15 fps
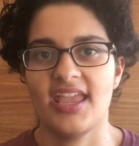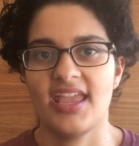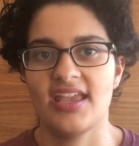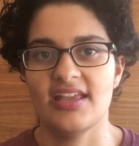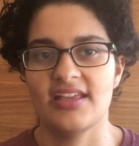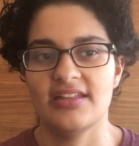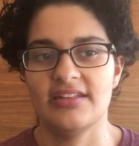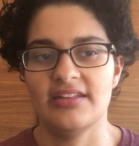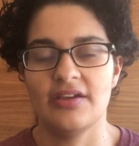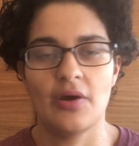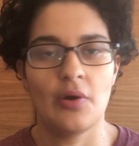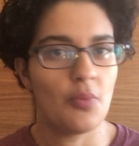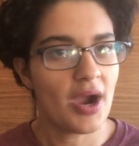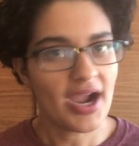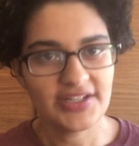in
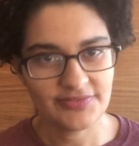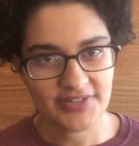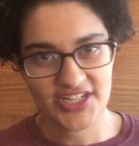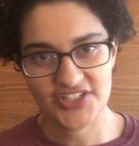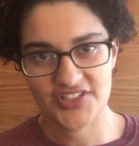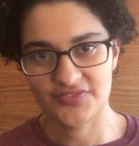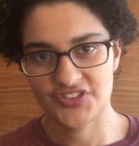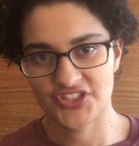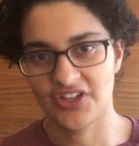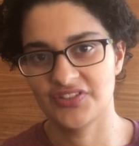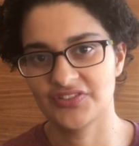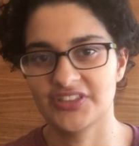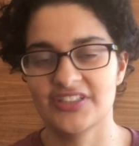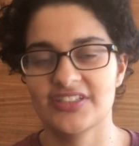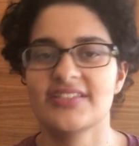a wide range of
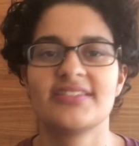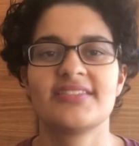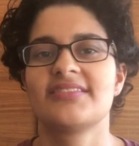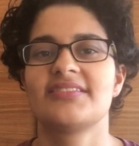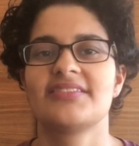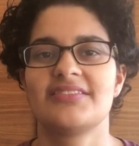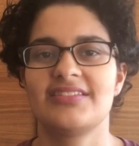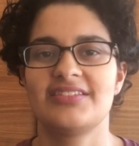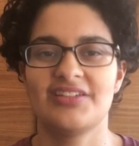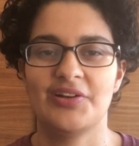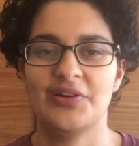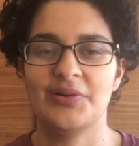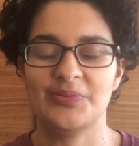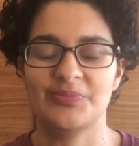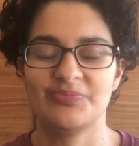genres,
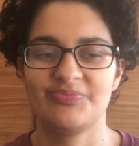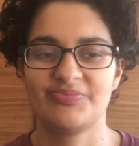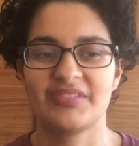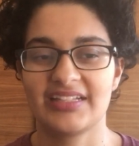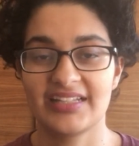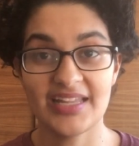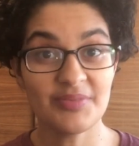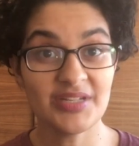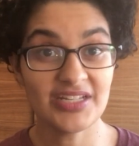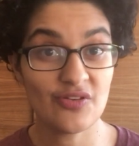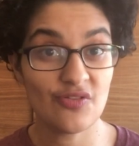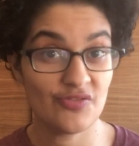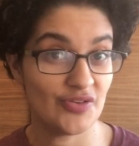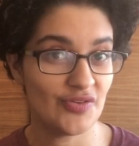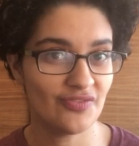so let me
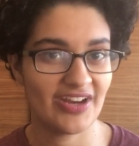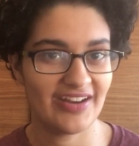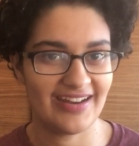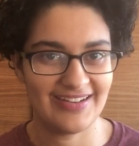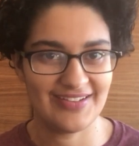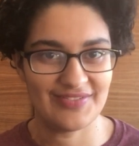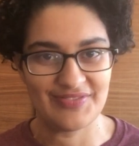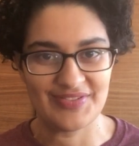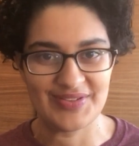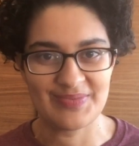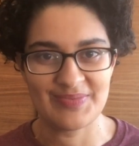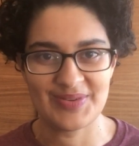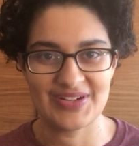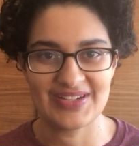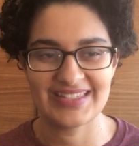know if you've read any of these
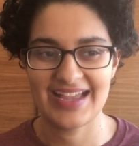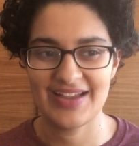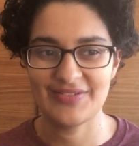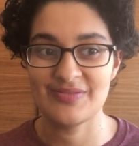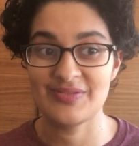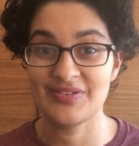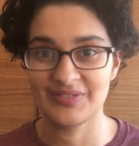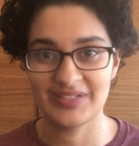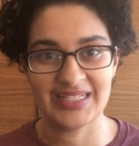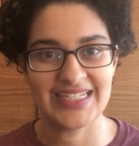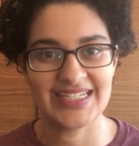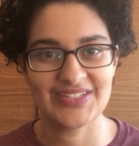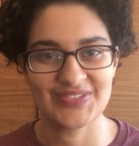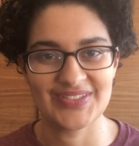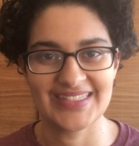books. I would be really
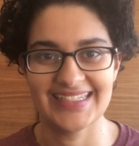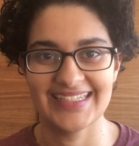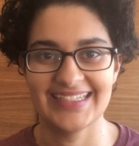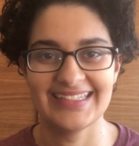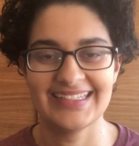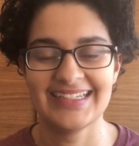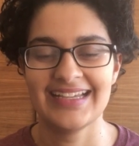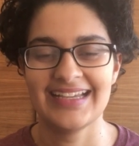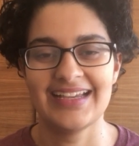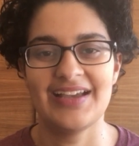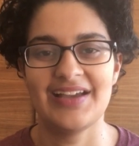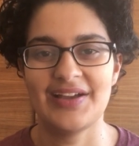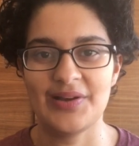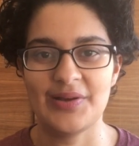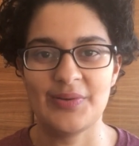interested.
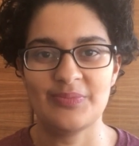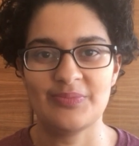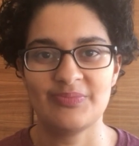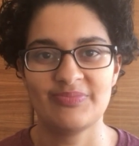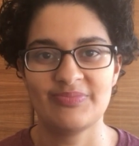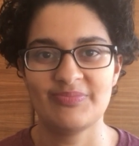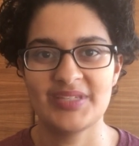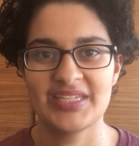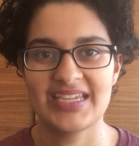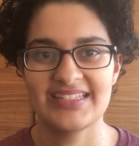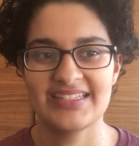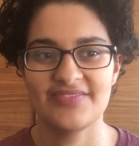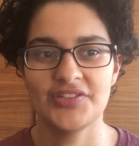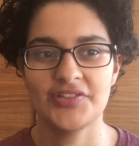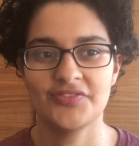
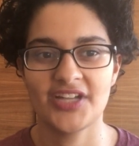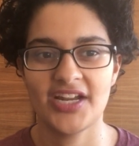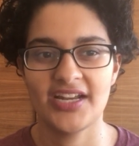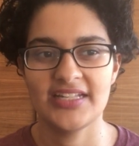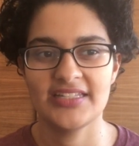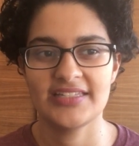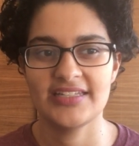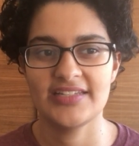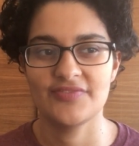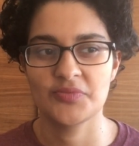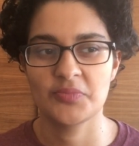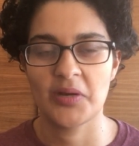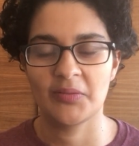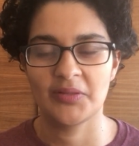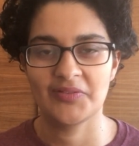Because if you've read it, Steve has
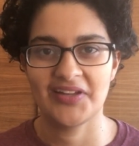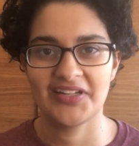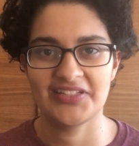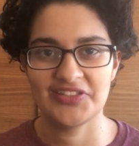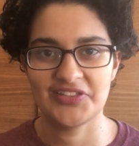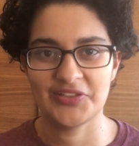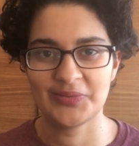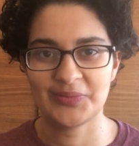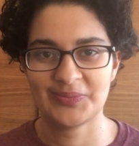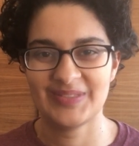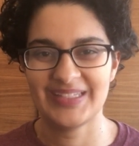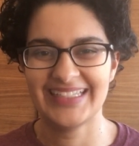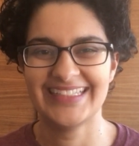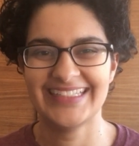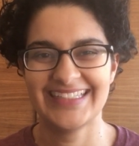probably read it too.
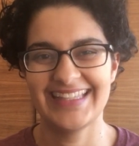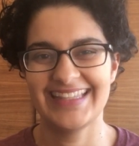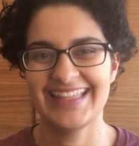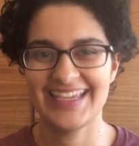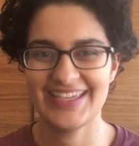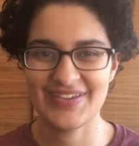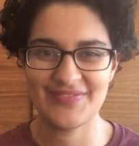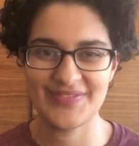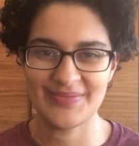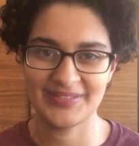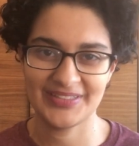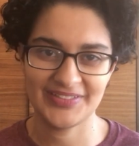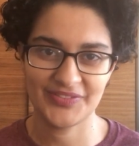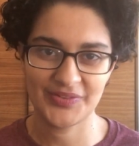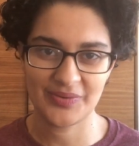Thank you
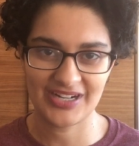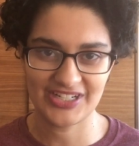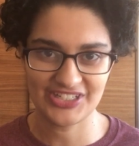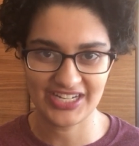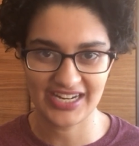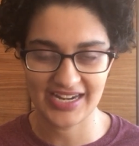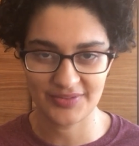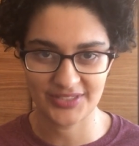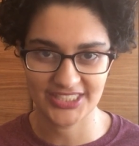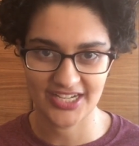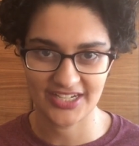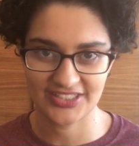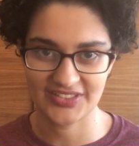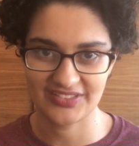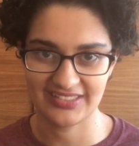everybody for watching, and I will
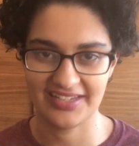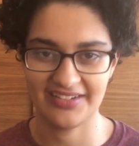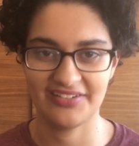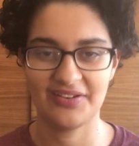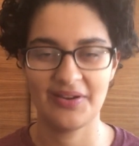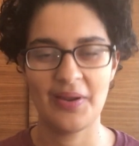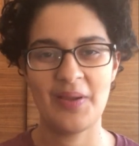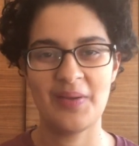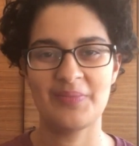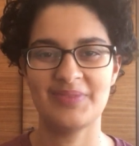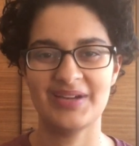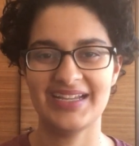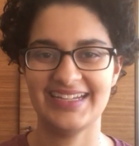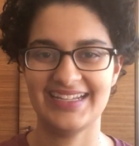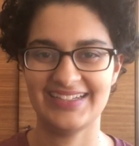talk to you later.
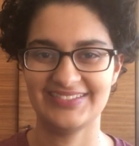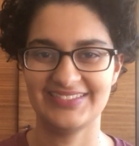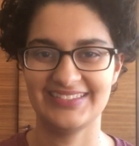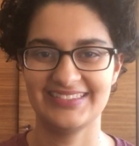Bye now.